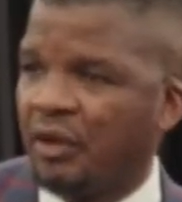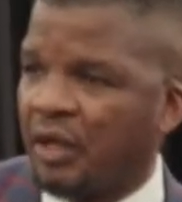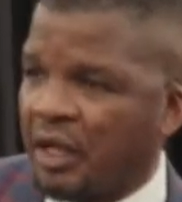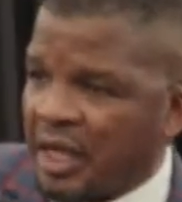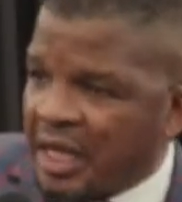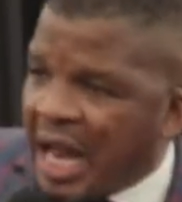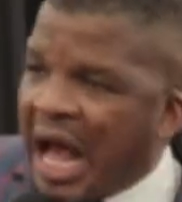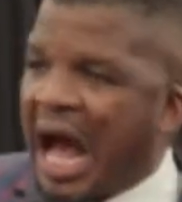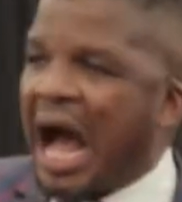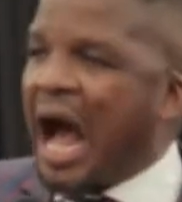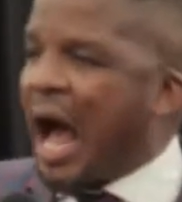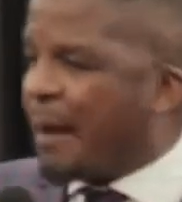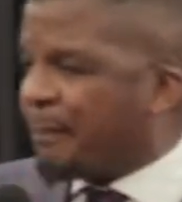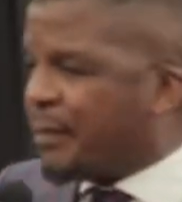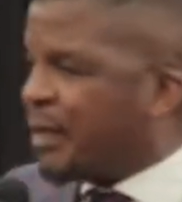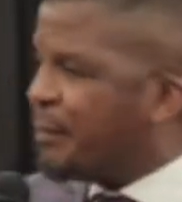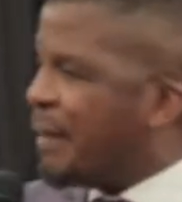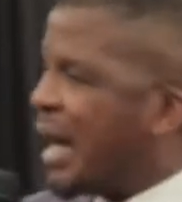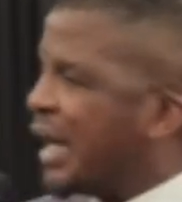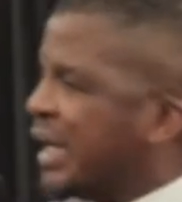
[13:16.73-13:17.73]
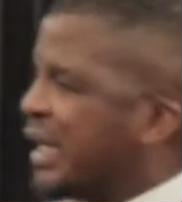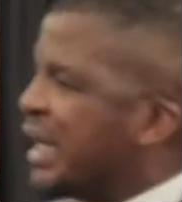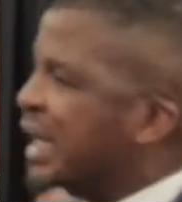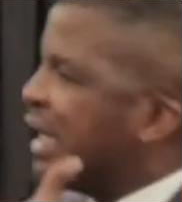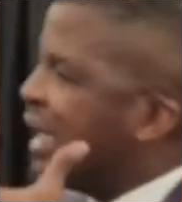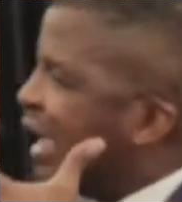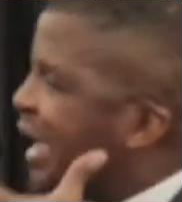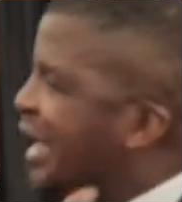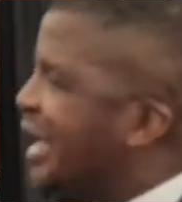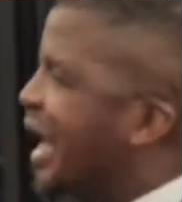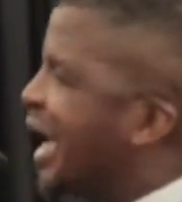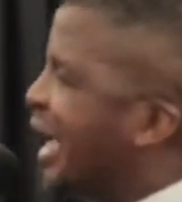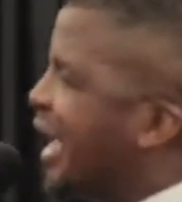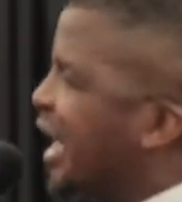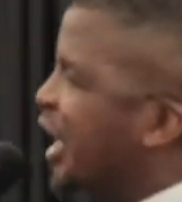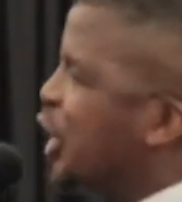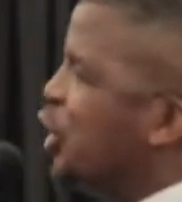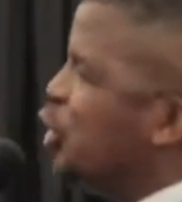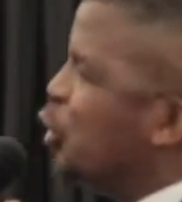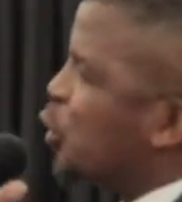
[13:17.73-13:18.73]
Nami mangena
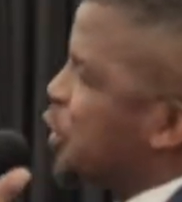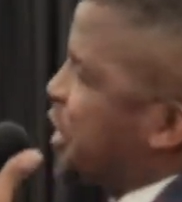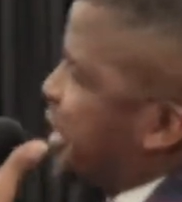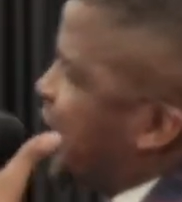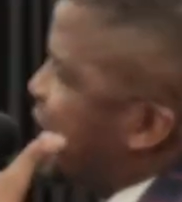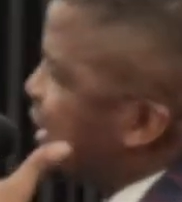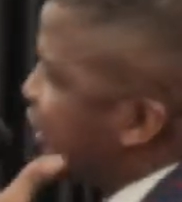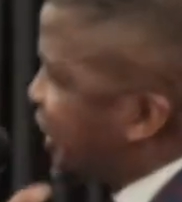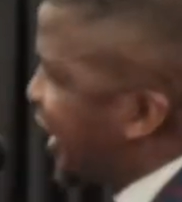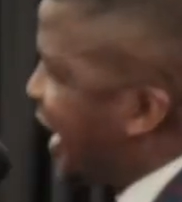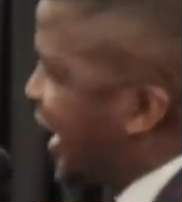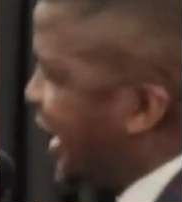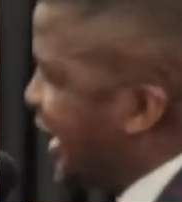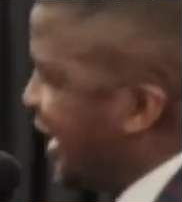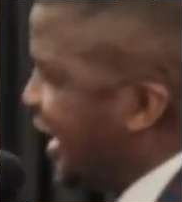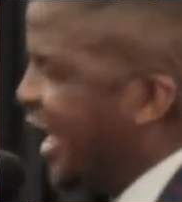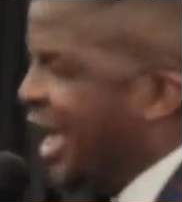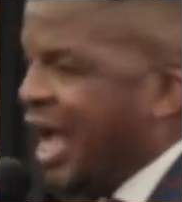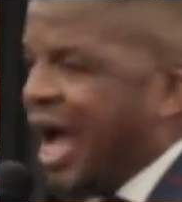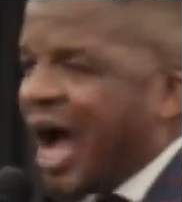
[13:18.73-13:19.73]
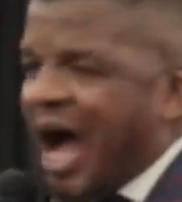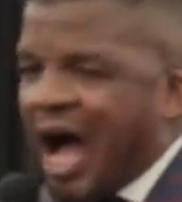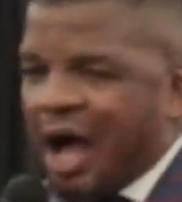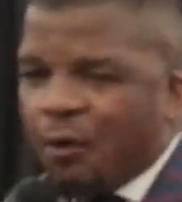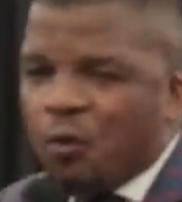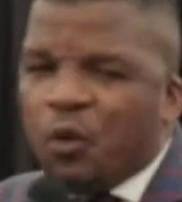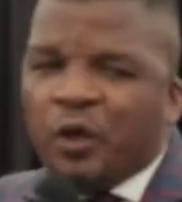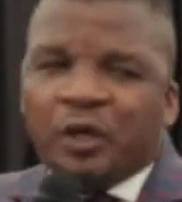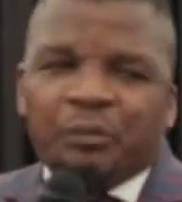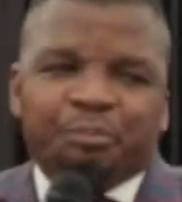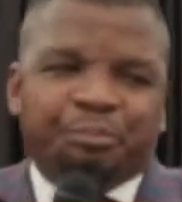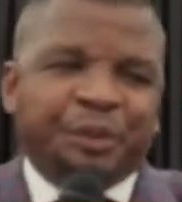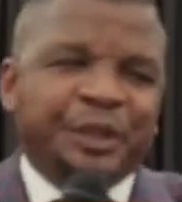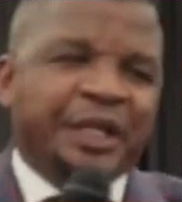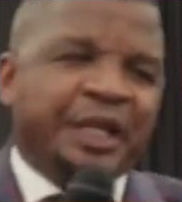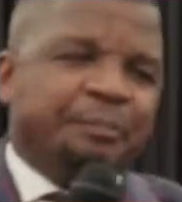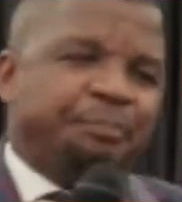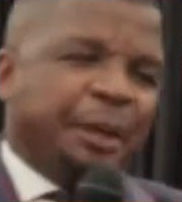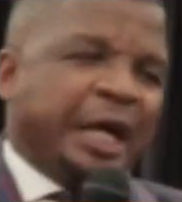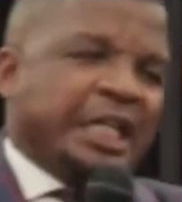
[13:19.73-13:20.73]
in your surgery, I will
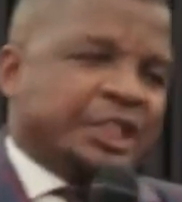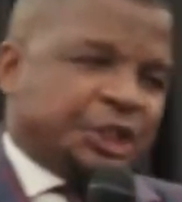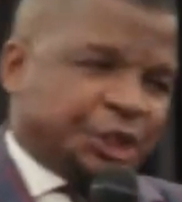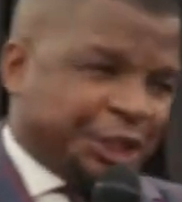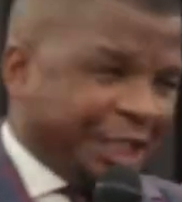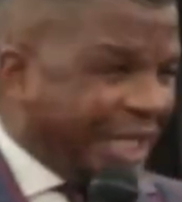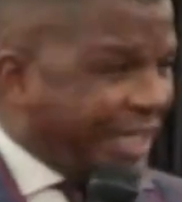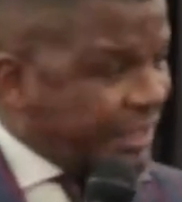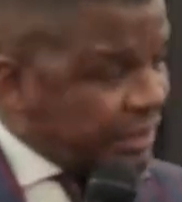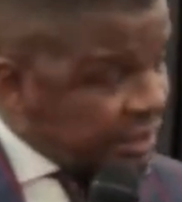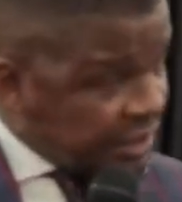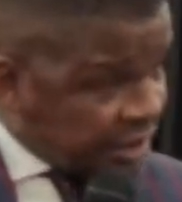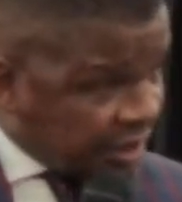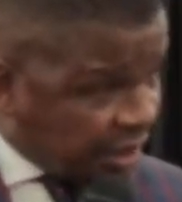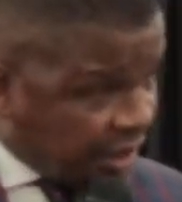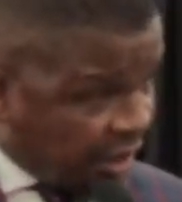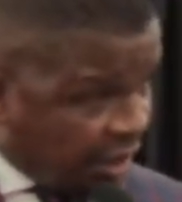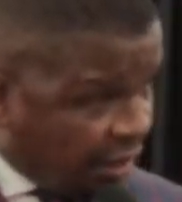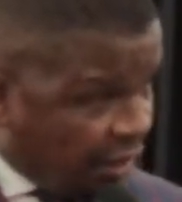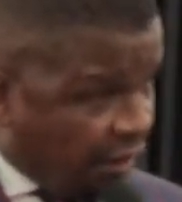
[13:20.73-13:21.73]
be a patient